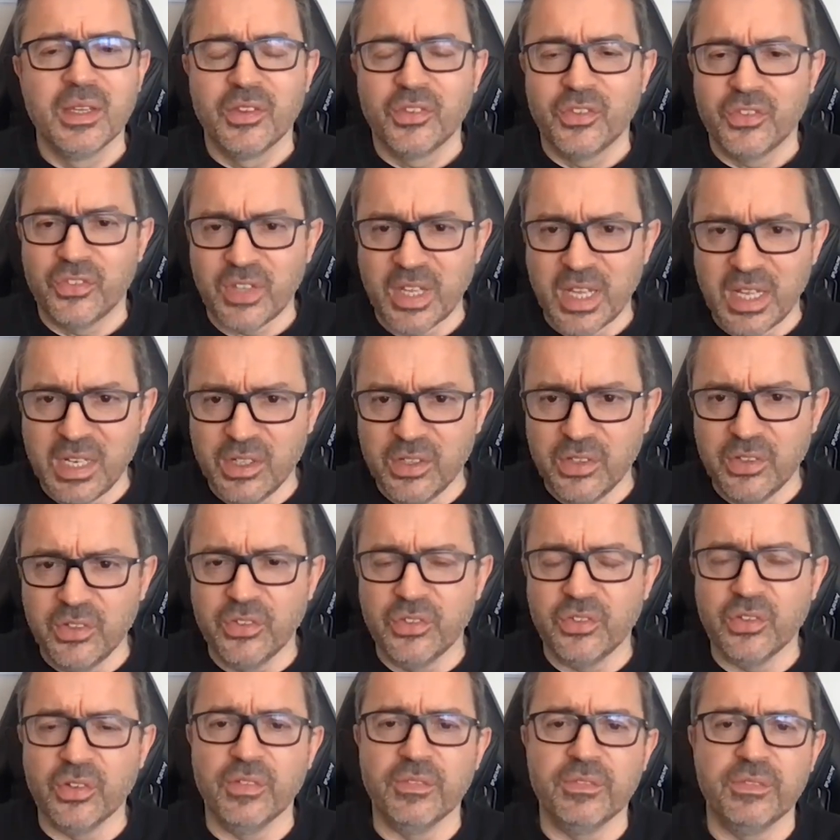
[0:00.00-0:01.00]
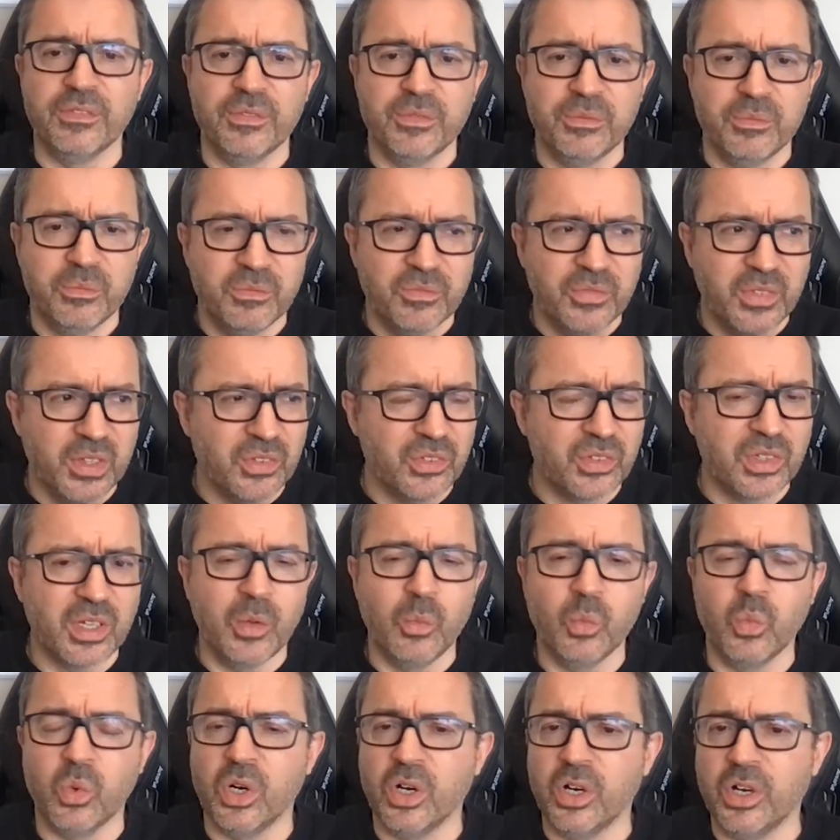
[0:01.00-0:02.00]
sellers of things
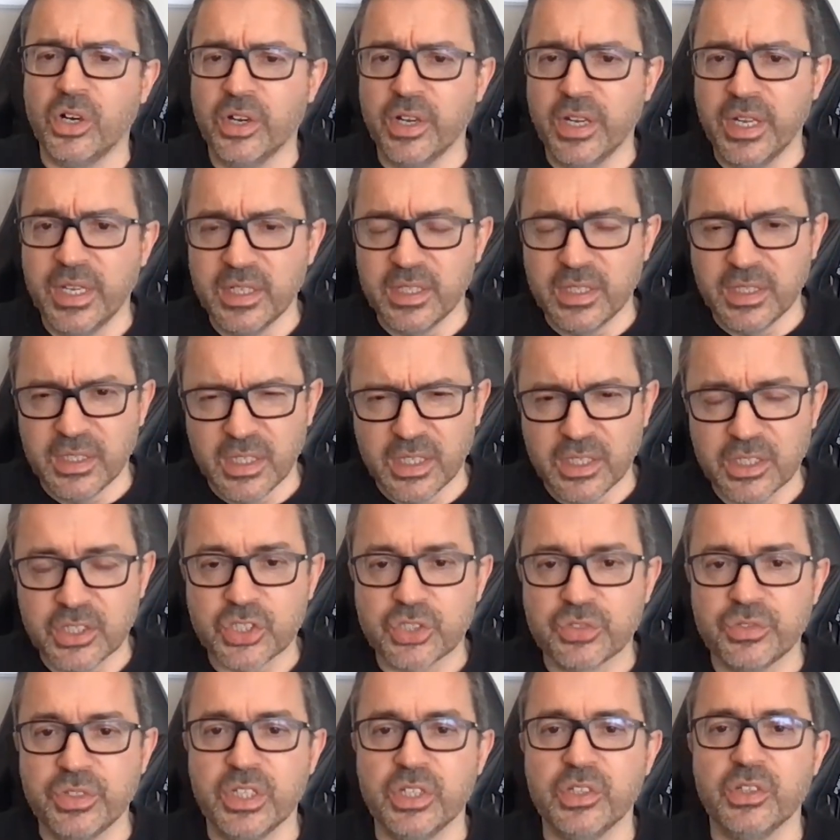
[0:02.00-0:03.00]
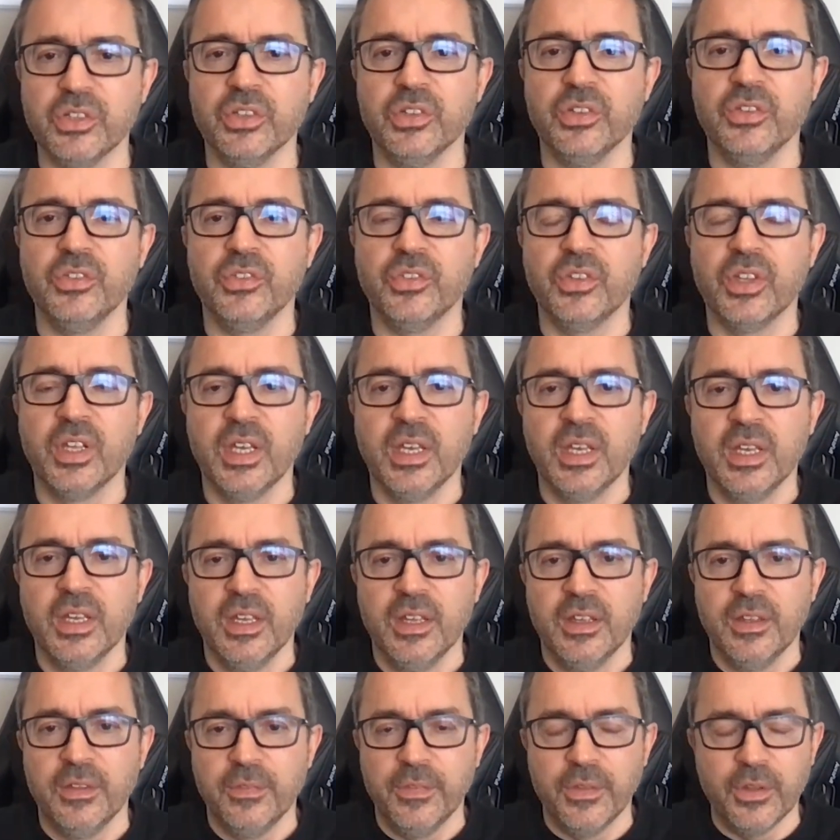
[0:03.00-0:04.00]
like wine and luxury goods
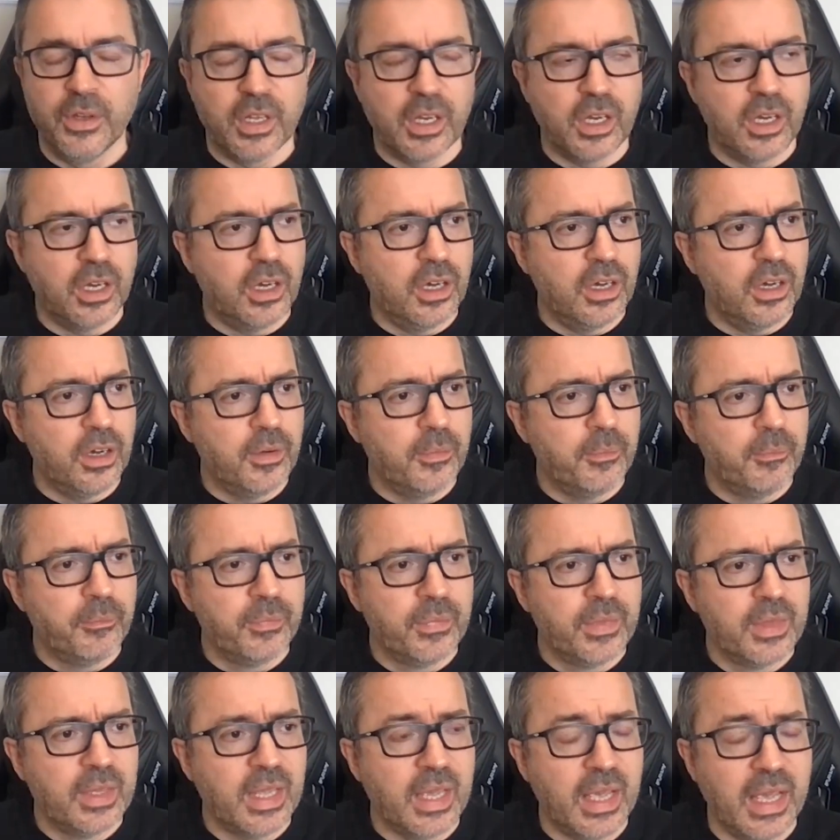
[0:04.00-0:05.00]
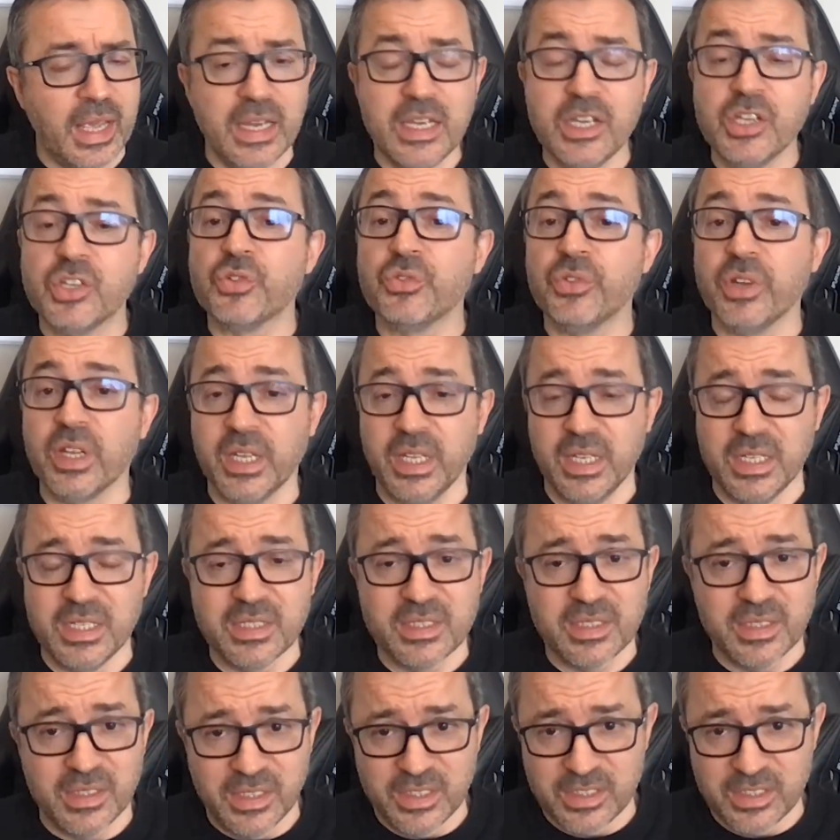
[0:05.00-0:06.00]
that are entering into